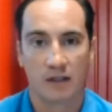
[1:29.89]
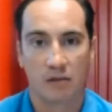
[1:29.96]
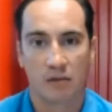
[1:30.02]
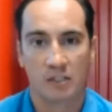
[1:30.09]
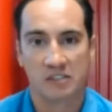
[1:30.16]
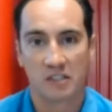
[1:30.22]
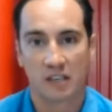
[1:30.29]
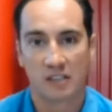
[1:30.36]

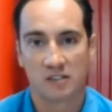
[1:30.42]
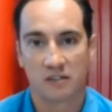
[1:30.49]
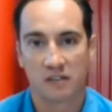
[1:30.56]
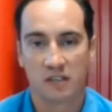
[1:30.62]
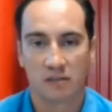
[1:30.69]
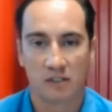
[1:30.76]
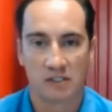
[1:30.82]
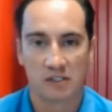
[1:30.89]
three sides of the
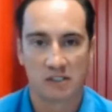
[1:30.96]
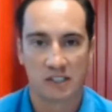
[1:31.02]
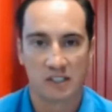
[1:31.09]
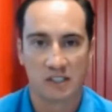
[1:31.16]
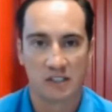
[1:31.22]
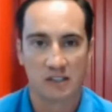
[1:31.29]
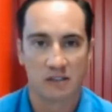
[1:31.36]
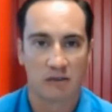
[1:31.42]

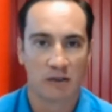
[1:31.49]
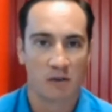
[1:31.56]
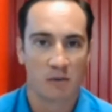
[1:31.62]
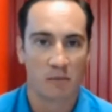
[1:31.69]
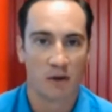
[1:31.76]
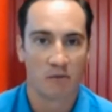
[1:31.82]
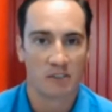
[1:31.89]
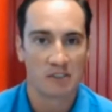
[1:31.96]
university
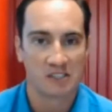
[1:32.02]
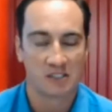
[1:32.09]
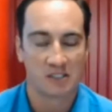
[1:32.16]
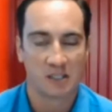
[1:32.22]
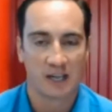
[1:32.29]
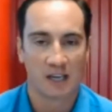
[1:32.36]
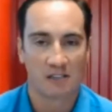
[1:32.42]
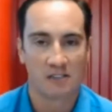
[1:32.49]
surrounded by
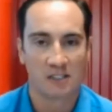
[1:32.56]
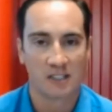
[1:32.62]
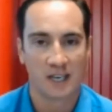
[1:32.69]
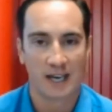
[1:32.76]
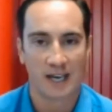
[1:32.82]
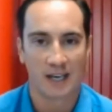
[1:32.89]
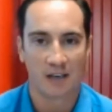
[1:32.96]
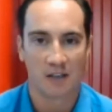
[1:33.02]
residential
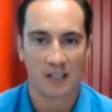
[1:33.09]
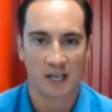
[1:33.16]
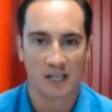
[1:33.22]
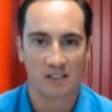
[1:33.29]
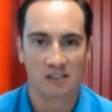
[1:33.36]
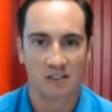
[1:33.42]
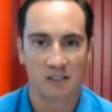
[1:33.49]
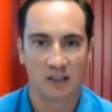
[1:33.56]
housing, and on the
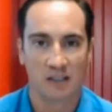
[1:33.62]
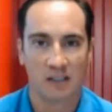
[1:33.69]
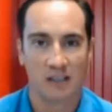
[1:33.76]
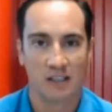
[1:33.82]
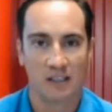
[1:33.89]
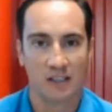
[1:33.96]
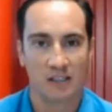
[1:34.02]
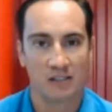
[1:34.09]
other
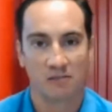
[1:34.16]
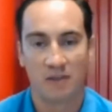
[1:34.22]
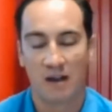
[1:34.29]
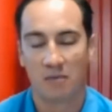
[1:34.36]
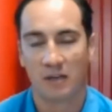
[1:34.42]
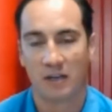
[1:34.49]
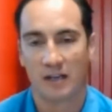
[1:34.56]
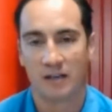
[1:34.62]
side is
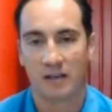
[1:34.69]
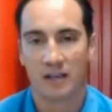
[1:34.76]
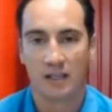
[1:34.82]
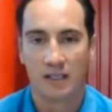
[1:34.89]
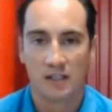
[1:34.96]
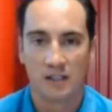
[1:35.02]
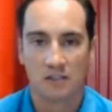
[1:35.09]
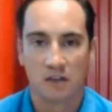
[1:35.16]
farmland.
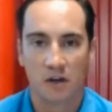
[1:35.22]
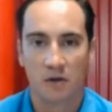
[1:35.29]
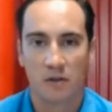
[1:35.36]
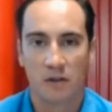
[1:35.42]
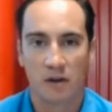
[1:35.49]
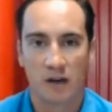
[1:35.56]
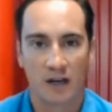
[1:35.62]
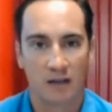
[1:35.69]
So
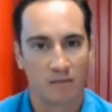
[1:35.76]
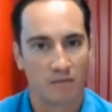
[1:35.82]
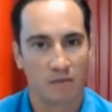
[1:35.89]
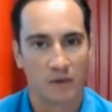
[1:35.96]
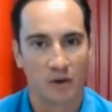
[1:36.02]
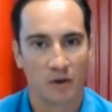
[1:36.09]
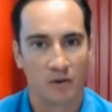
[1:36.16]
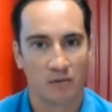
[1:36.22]
there are
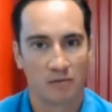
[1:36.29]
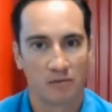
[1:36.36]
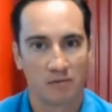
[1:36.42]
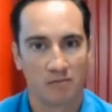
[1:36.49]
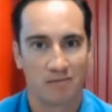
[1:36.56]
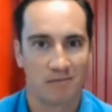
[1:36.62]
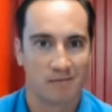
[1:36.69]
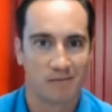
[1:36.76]

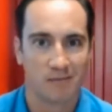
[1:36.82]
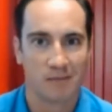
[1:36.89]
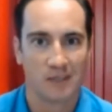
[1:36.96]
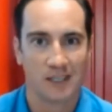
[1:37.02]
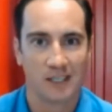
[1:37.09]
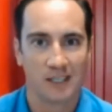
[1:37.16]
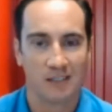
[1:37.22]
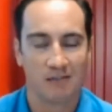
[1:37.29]

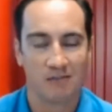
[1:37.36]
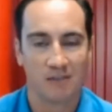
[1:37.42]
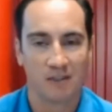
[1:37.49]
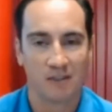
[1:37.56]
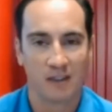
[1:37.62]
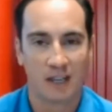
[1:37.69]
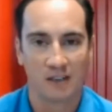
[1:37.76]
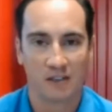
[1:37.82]
again,
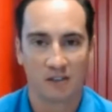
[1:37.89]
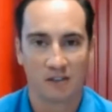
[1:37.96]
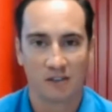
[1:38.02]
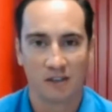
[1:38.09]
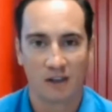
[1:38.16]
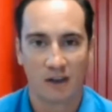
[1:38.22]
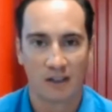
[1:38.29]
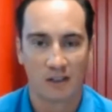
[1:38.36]
that
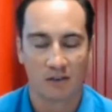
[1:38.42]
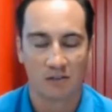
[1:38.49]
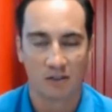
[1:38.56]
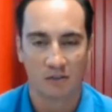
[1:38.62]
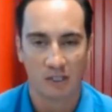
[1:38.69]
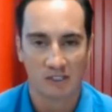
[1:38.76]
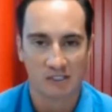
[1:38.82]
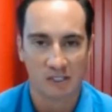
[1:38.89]
idea of
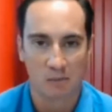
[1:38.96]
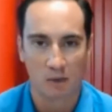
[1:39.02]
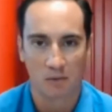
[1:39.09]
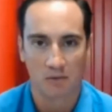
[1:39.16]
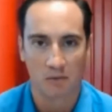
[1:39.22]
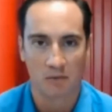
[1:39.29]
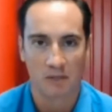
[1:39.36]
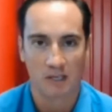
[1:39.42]
diversity
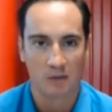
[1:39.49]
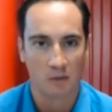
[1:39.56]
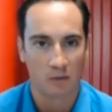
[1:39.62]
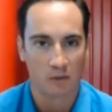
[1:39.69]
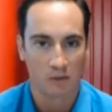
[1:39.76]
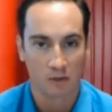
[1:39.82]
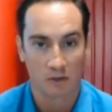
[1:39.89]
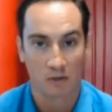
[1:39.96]
pops up again when
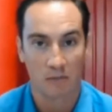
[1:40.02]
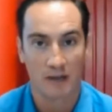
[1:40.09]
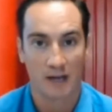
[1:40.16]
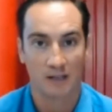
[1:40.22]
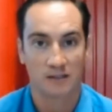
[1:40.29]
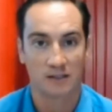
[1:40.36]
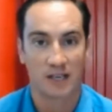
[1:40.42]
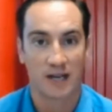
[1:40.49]
we're talking
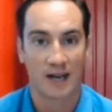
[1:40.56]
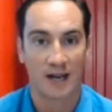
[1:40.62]
about